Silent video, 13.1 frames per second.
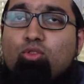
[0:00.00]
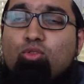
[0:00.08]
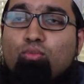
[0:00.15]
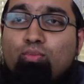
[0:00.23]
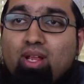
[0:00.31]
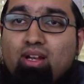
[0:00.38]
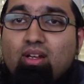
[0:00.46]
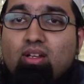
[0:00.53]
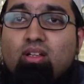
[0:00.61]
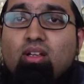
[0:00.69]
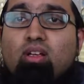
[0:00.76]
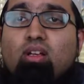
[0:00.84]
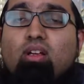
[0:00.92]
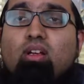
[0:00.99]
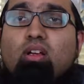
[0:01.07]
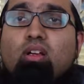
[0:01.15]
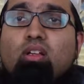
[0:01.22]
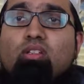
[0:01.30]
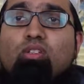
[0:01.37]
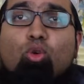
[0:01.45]
build
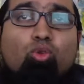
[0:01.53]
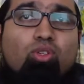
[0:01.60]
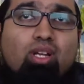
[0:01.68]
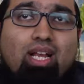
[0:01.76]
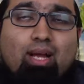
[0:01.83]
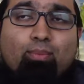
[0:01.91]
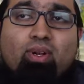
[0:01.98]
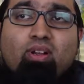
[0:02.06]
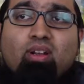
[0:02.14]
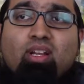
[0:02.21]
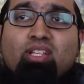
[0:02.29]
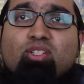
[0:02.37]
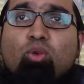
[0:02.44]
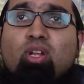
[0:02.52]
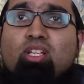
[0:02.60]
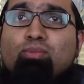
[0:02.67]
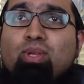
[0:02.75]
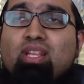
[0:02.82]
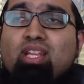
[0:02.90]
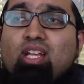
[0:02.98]
social capital. It's always
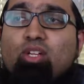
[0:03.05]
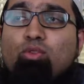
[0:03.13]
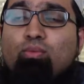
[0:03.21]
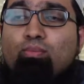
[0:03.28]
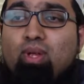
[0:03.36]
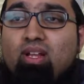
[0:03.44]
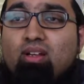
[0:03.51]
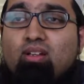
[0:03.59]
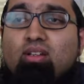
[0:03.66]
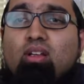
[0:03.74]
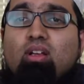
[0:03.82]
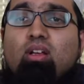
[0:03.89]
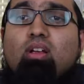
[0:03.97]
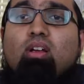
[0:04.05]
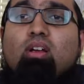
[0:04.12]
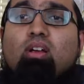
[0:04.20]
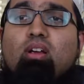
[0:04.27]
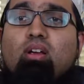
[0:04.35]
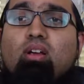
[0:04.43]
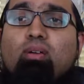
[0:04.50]
been there to build
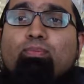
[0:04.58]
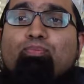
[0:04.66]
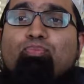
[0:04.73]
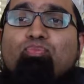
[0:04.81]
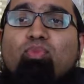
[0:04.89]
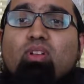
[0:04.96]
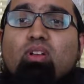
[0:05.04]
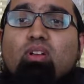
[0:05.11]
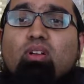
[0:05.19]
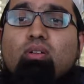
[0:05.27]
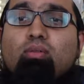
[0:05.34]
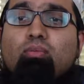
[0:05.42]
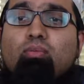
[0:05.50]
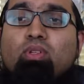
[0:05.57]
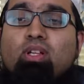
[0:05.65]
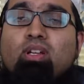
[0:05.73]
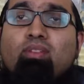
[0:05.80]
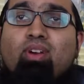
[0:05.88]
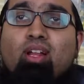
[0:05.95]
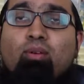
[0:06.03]
um, the
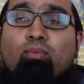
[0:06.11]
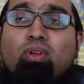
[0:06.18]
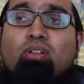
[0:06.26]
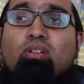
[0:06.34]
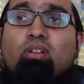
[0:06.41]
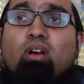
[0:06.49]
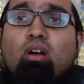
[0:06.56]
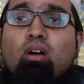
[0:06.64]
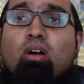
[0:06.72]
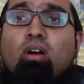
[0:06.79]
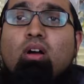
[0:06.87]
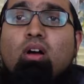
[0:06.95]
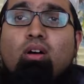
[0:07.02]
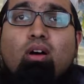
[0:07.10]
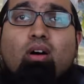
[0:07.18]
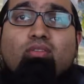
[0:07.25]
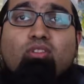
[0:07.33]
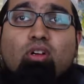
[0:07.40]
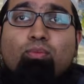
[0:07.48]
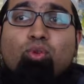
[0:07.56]
development
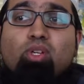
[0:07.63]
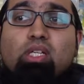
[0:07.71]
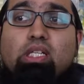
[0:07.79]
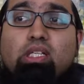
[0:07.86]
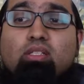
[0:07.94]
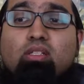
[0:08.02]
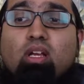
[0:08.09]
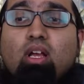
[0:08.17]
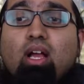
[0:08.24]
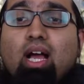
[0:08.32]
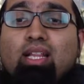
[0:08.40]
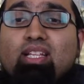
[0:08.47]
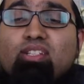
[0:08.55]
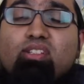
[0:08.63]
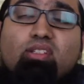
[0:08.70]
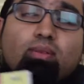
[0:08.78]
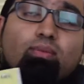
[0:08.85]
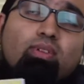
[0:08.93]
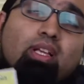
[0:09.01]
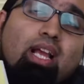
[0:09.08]
of communities. And this is
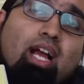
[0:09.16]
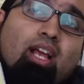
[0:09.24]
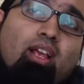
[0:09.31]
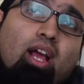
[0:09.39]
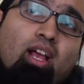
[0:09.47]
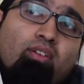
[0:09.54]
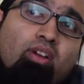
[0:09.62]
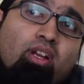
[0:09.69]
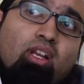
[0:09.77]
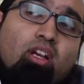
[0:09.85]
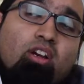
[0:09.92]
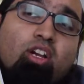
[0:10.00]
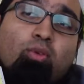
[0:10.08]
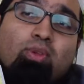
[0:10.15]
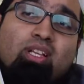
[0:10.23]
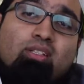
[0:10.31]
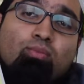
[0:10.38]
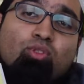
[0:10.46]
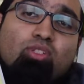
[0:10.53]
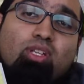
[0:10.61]
something I really agree with as
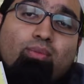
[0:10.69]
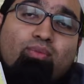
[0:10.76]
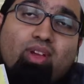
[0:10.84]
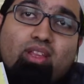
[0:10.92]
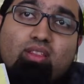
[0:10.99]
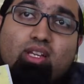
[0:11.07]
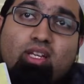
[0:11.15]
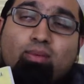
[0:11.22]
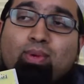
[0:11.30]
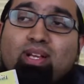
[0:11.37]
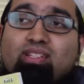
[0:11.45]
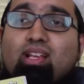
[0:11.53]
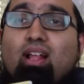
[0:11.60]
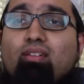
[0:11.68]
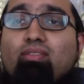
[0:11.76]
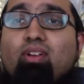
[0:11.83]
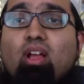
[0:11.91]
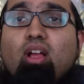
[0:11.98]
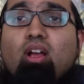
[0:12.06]
a Muslim faith leader myself.